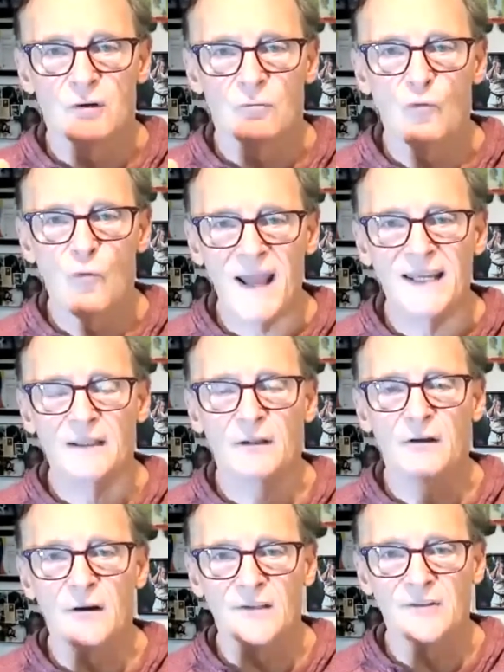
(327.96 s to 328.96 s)

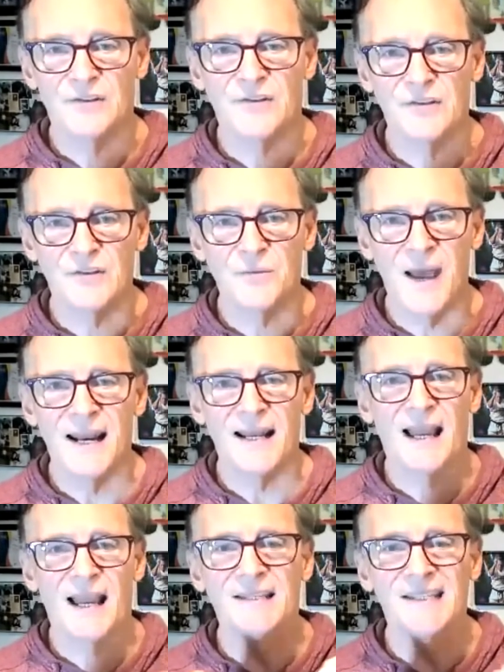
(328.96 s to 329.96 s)
regular and
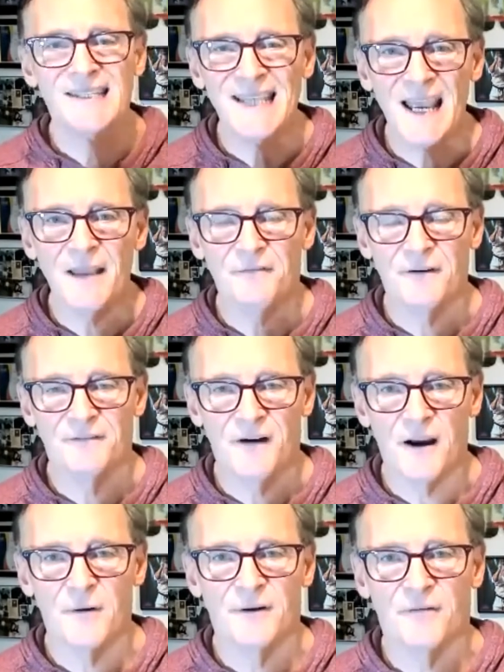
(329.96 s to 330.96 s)
systematic and safe
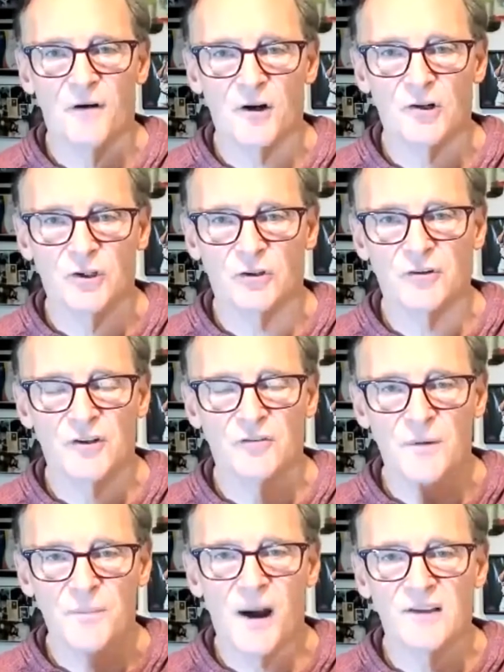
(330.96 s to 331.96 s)
environment for our children as
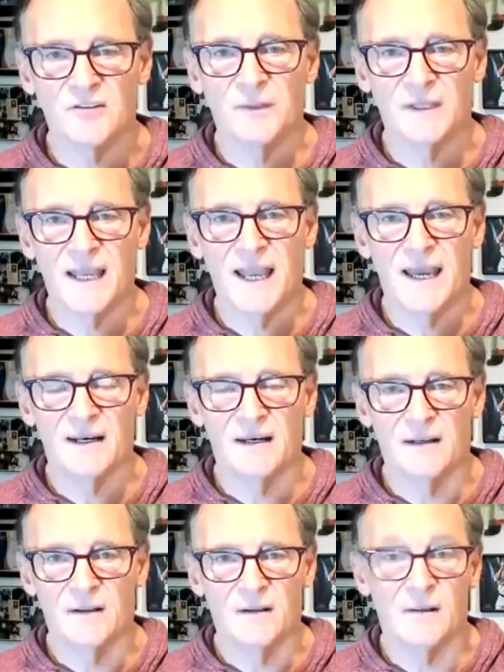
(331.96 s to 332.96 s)
we possibly can.
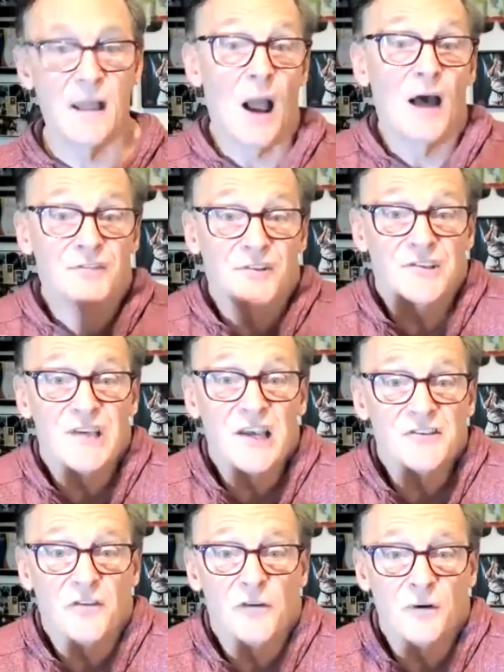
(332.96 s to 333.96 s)
Now, how
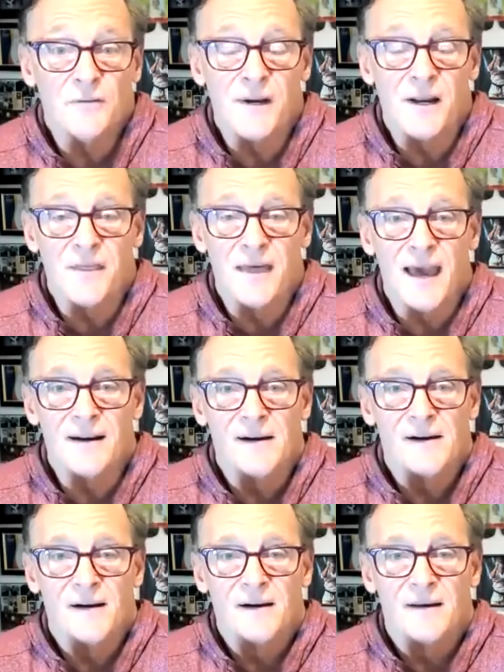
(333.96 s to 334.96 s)
successful we've been at that
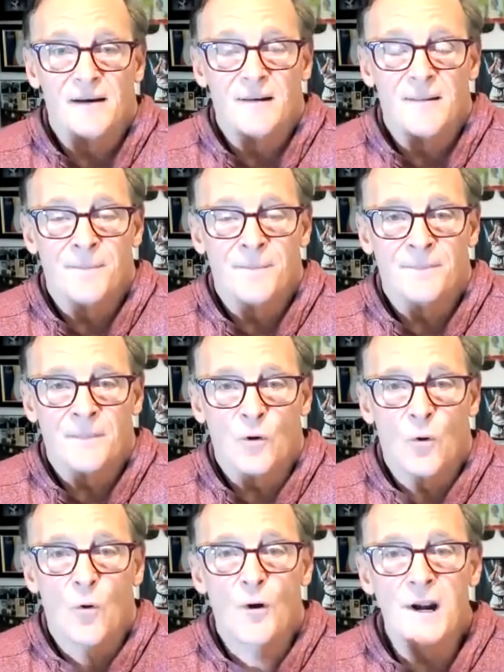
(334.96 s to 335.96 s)

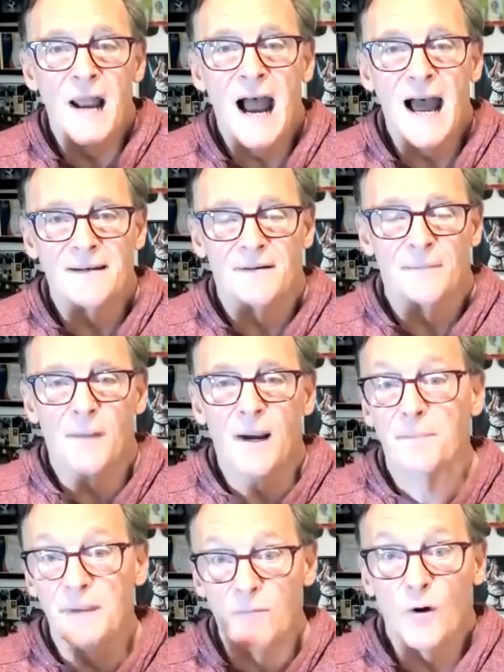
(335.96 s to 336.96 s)
or not
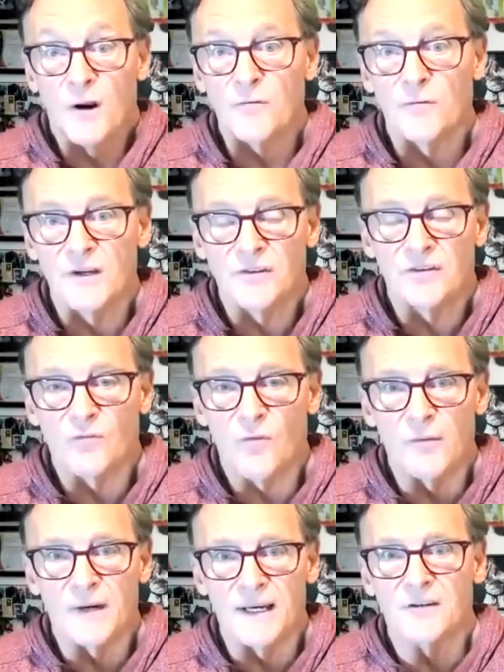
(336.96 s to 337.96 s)
might be one of the reasons why
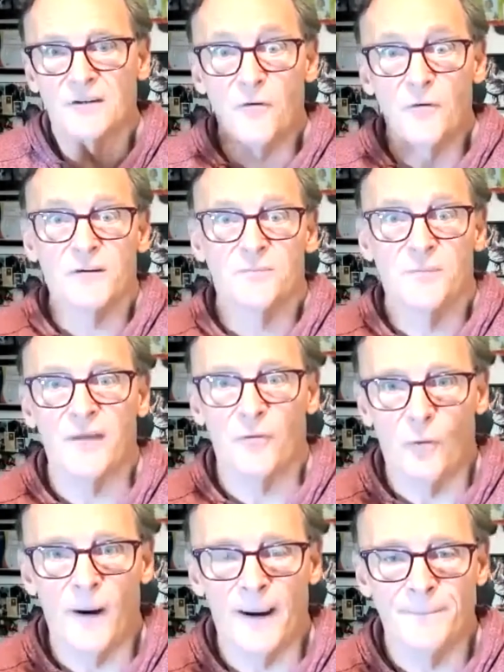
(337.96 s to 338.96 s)
we're getting divorced, by
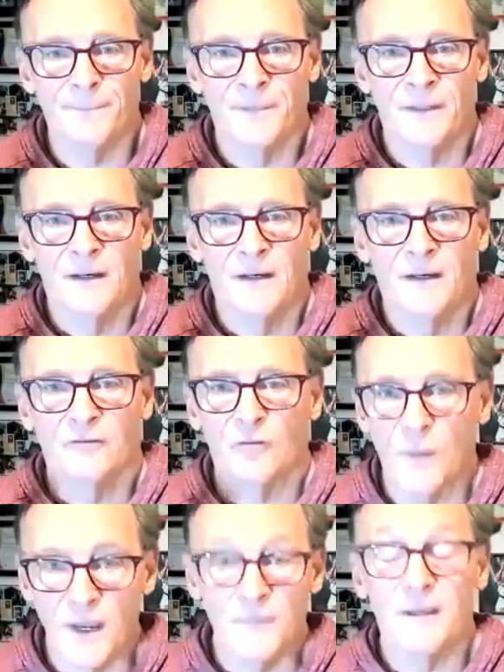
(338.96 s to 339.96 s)
the way. So
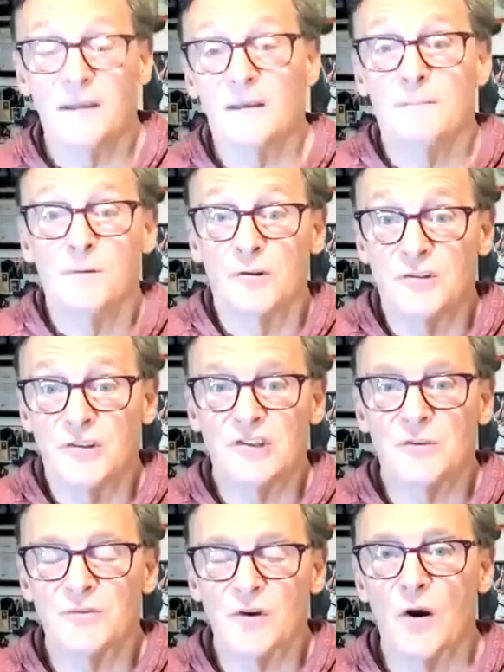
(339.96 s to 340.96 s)
maybe your
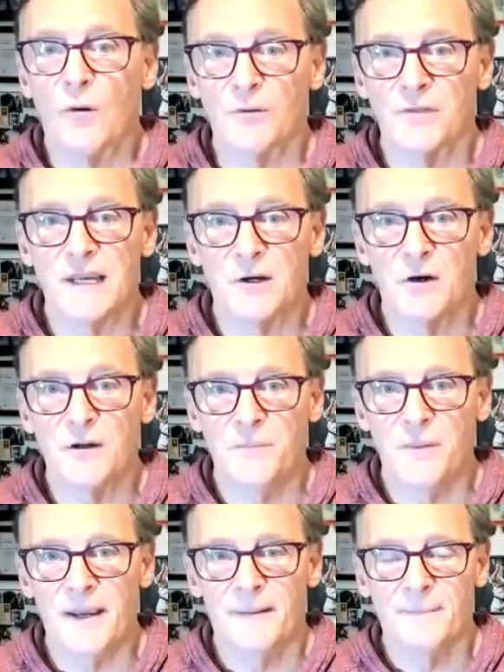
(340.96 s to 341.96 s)
systems aren't what they could
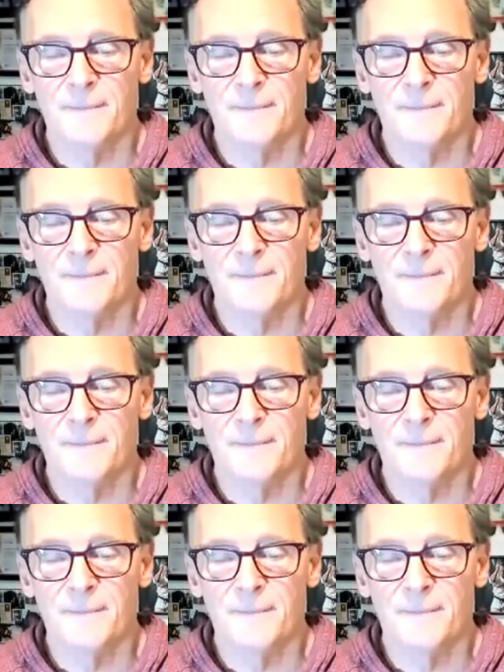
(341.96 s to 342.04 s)
be.